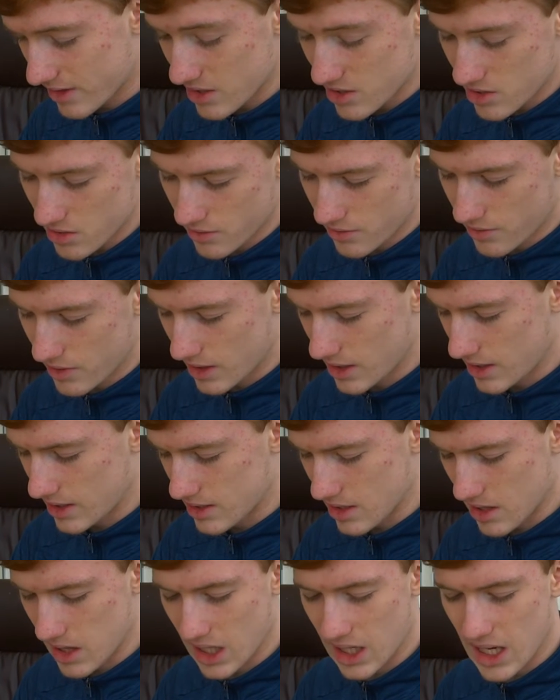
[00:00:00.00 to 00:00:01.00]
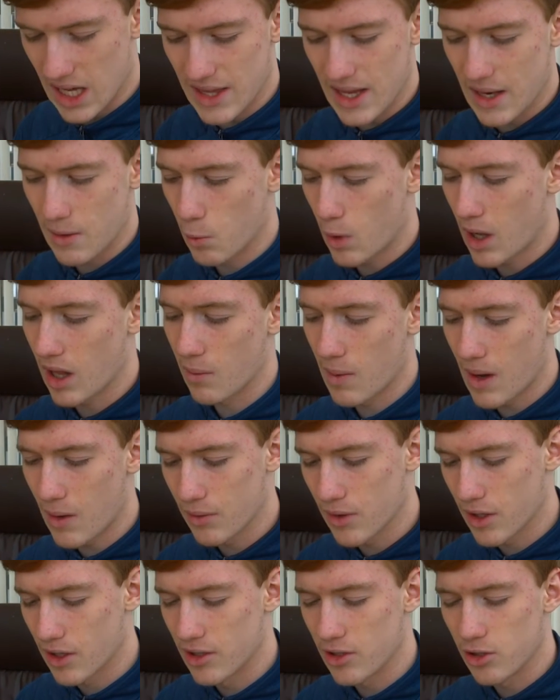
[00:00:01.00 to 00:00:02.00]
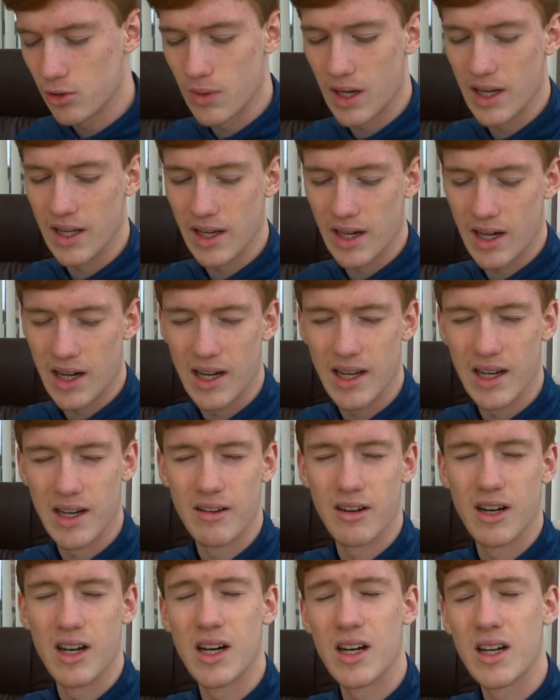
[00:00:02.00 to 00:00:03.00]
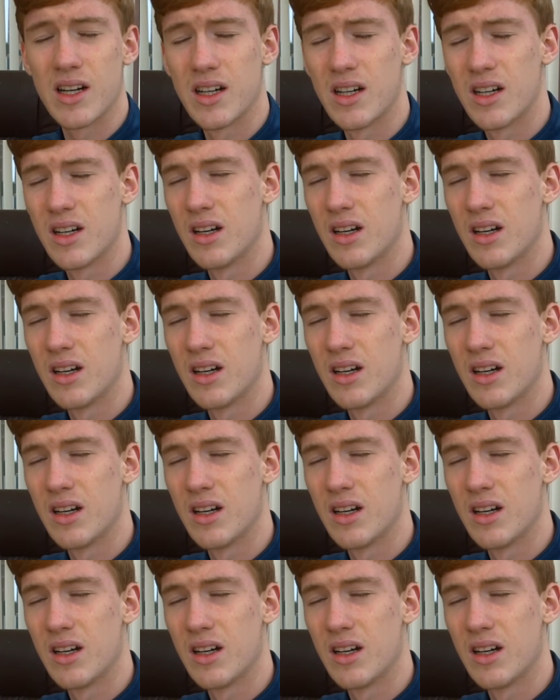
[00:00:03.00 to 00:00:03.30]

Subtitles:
It's something I need to think. And then while I'm out there, do my IRR.